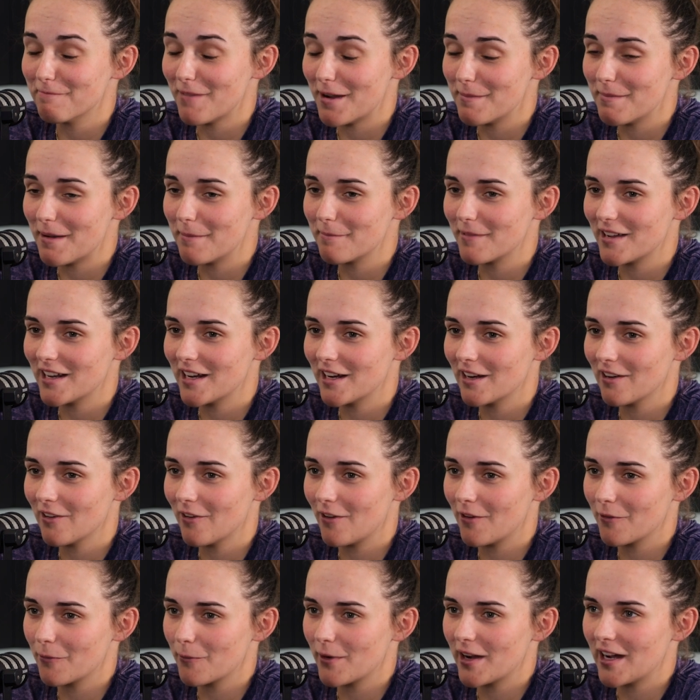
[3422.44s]
my mum get
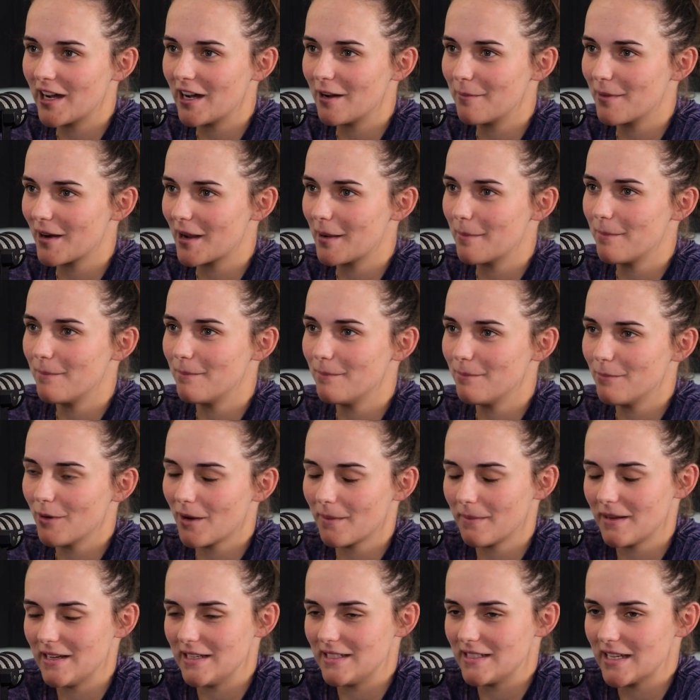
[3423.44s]
along well, but I've
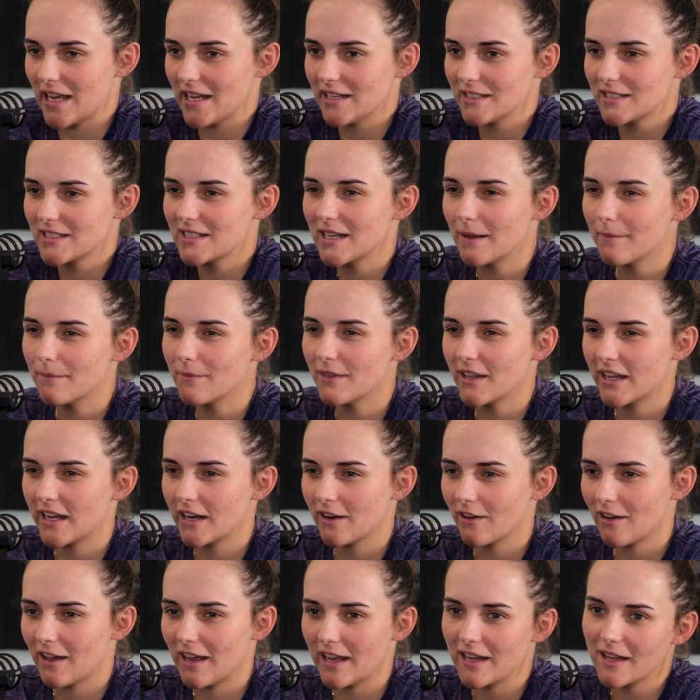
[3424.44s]
probably done
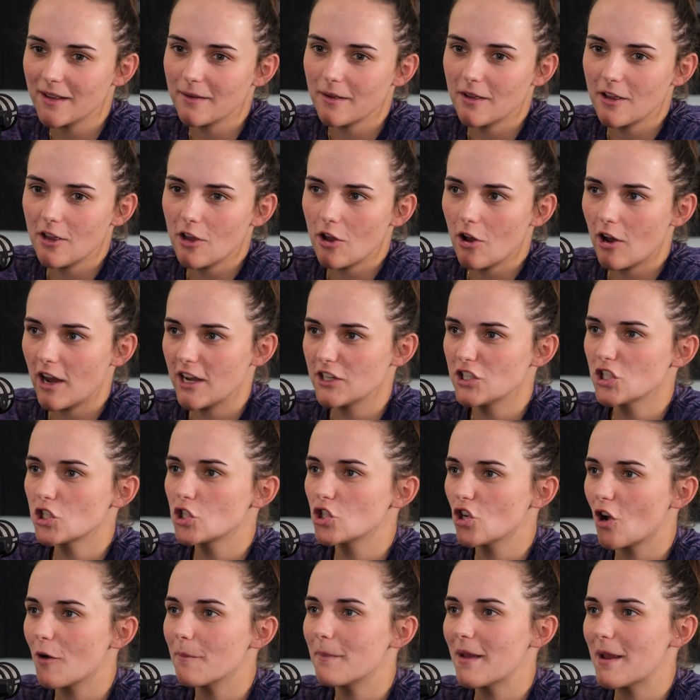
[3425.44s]
something like I just
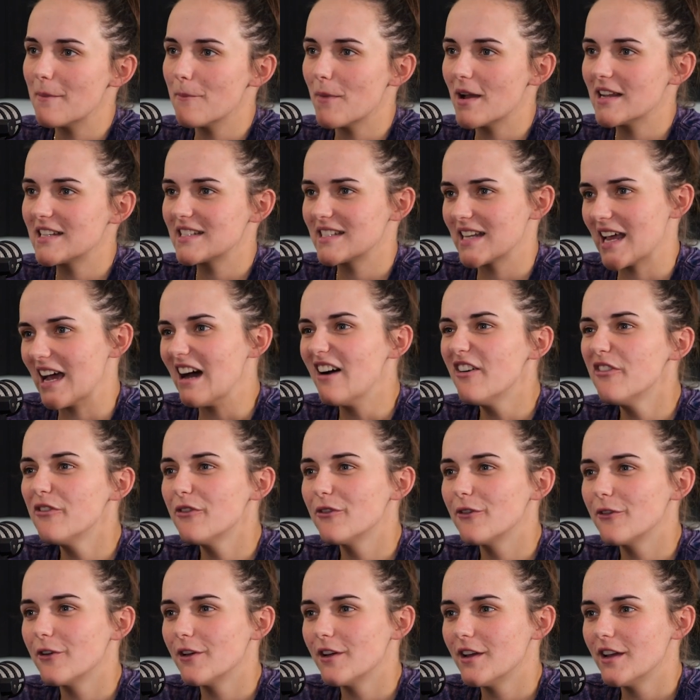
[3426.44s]
not been
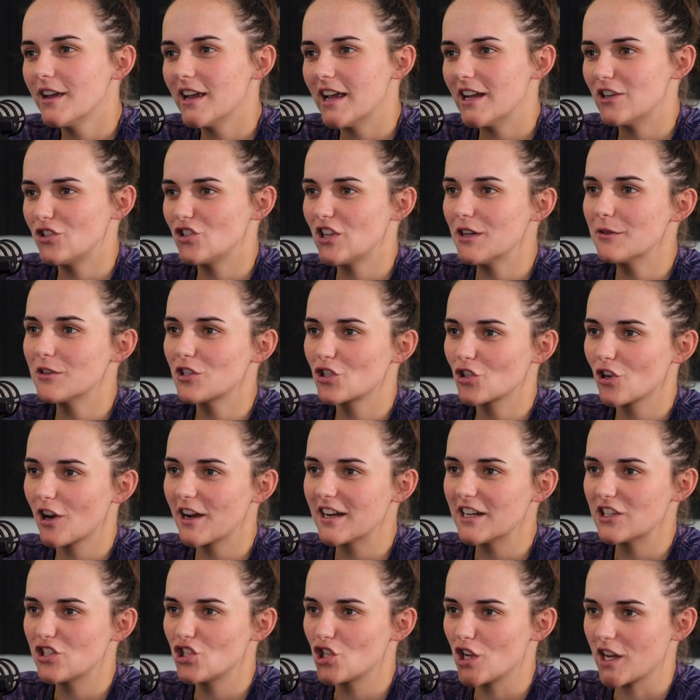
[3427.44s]
myself, and she was
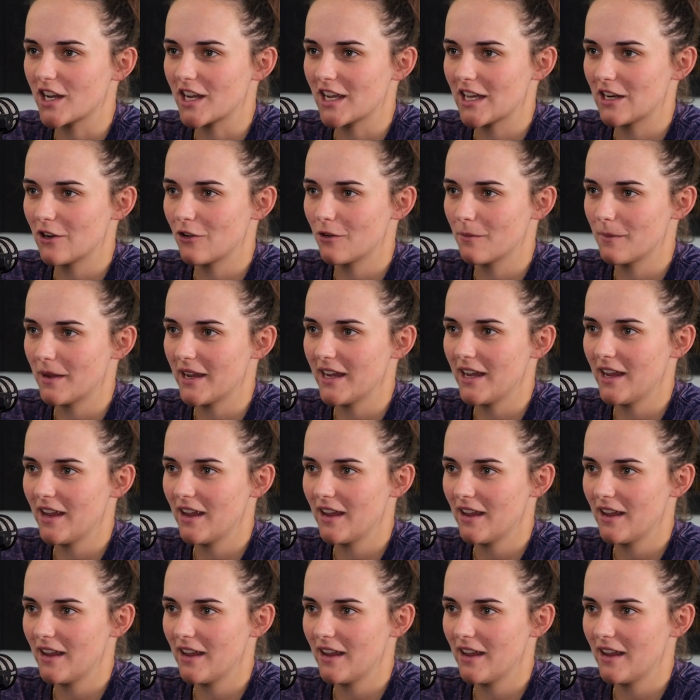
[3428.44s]
trying to check in on me.